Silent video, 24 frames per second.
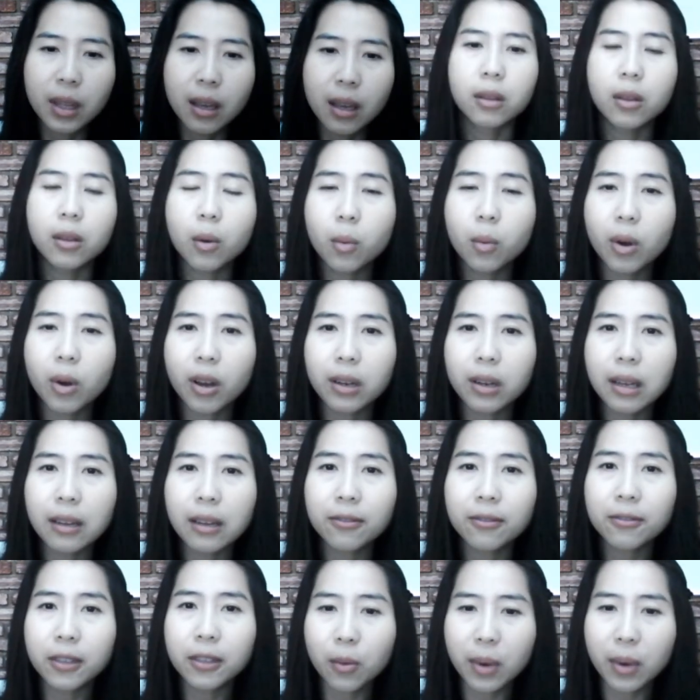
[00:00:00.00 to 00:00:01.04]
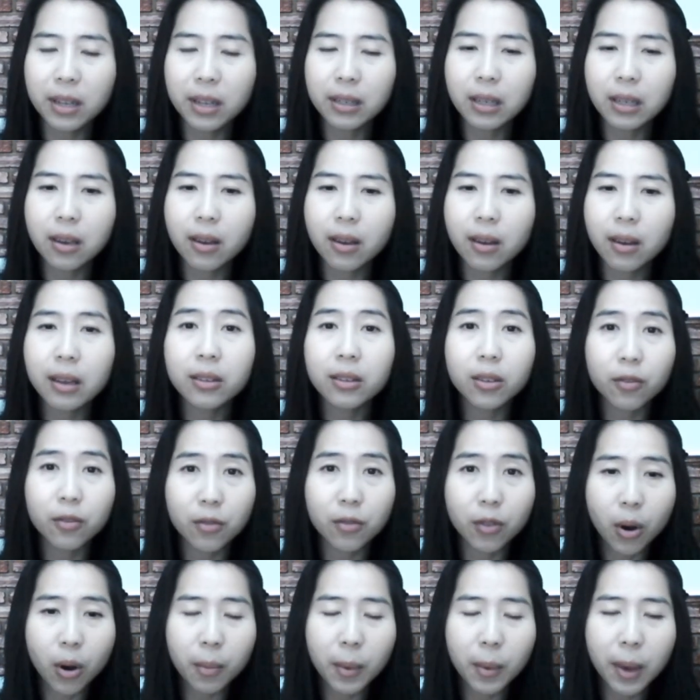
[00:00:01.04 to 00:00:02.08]
The word influence here is a
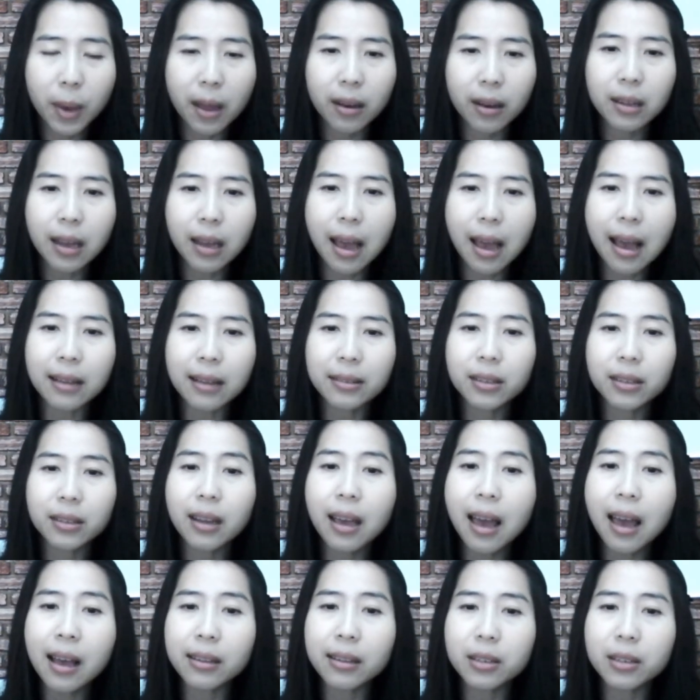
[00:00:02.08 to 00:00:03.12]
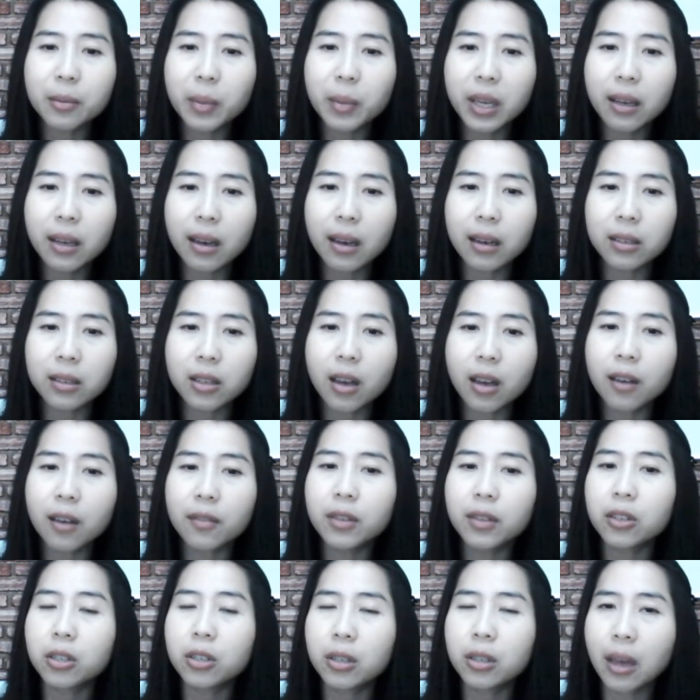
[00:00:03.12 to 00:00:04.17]
verb and it has an S because of
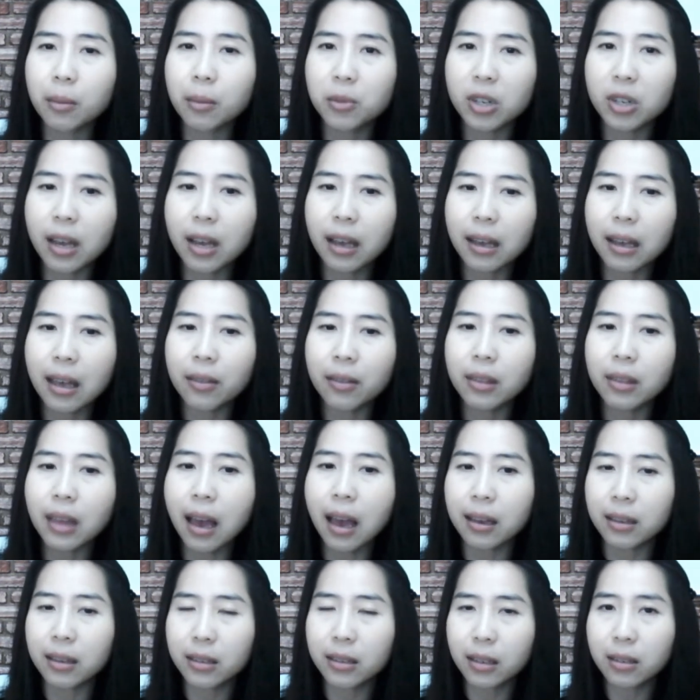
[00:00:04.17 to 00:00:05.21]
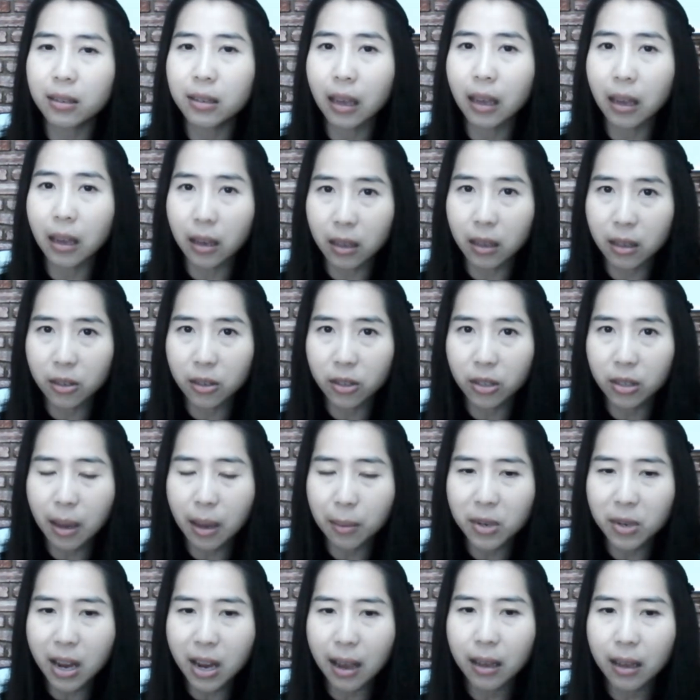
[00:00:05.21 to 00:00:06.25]
the subject, and that is a singular
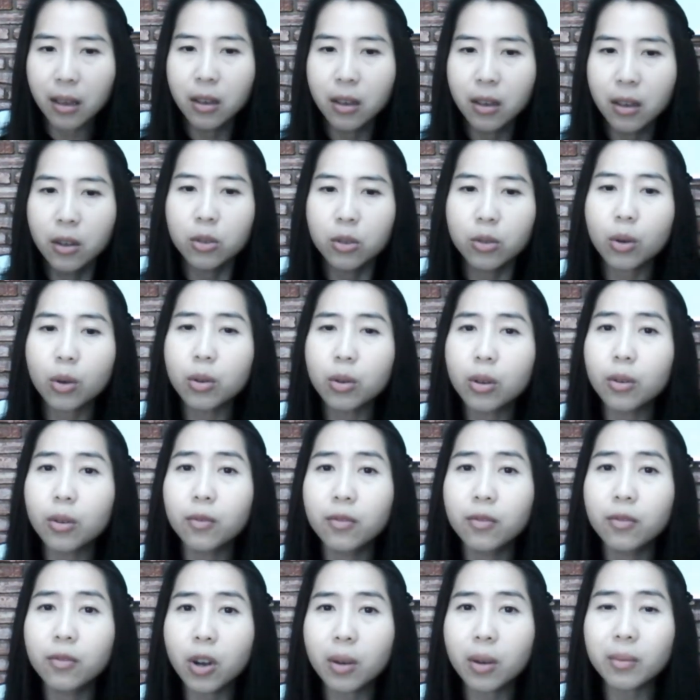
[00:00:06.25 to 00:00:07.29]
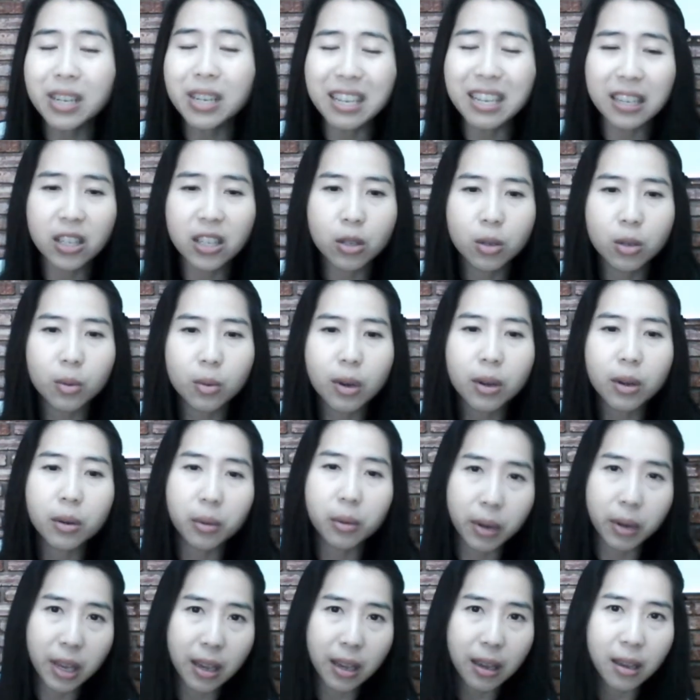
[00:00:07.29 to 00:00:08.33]
subject. So the verb needs to
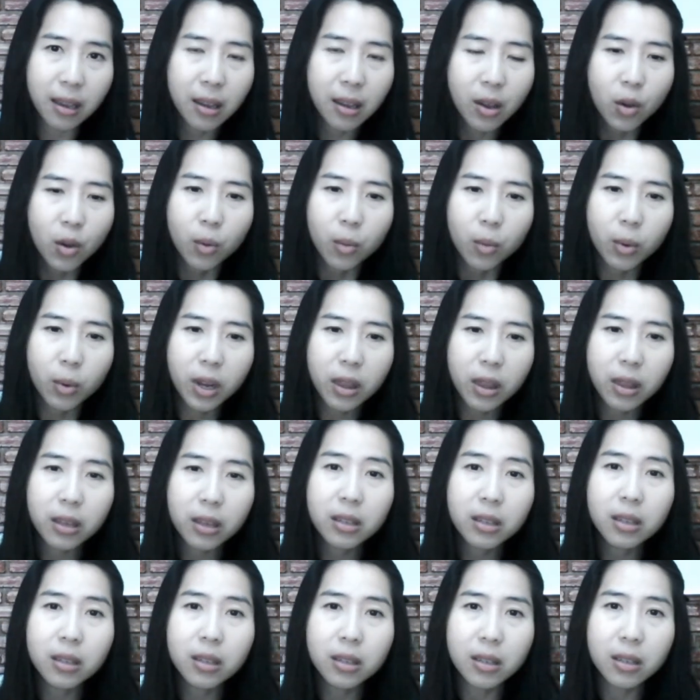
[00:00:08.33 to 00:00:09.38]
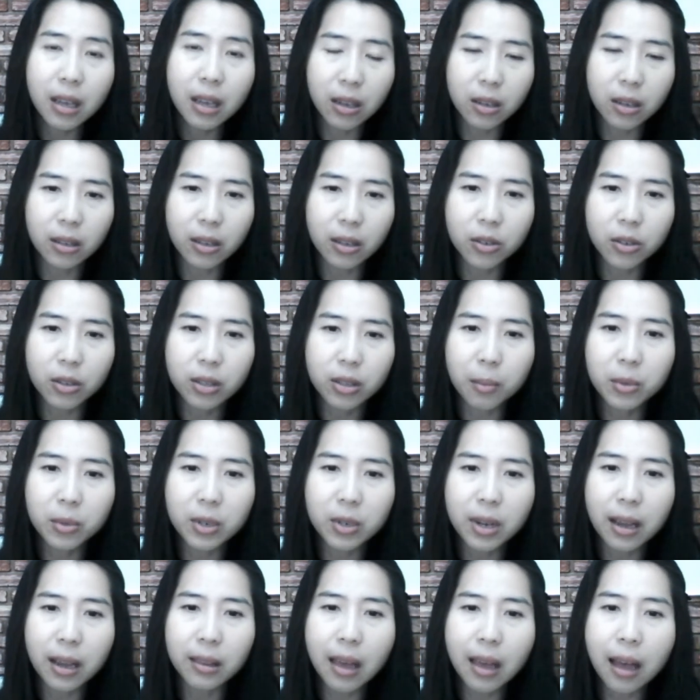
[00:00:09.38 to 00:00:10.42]
agree with the singular
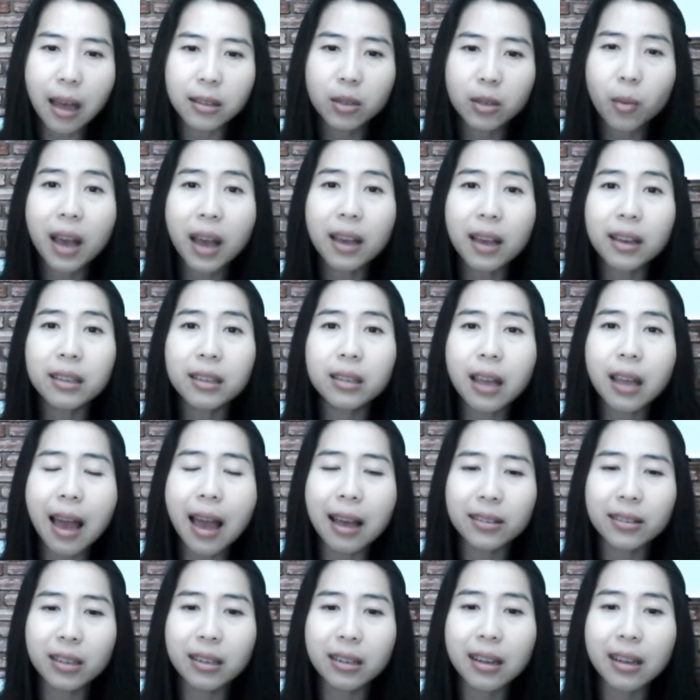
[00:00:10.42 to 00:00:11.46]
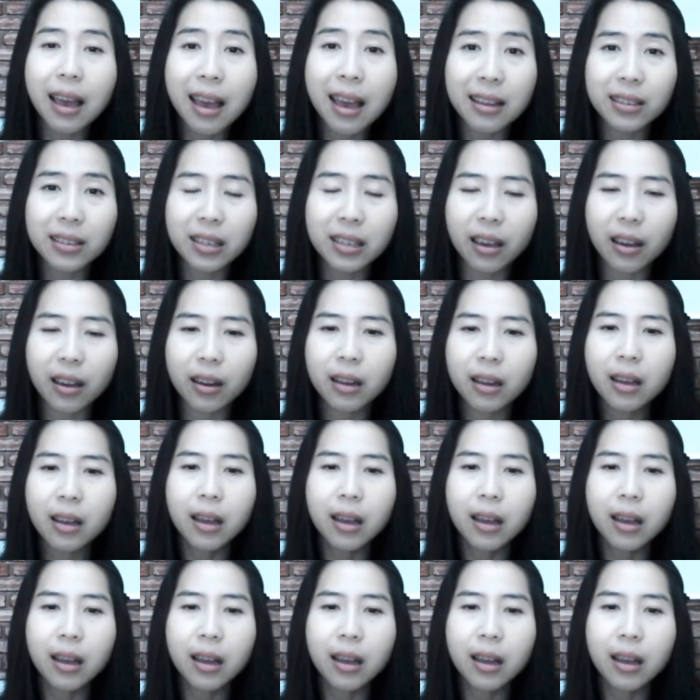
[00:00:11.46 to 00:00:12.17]
subject. That's why it has an S here.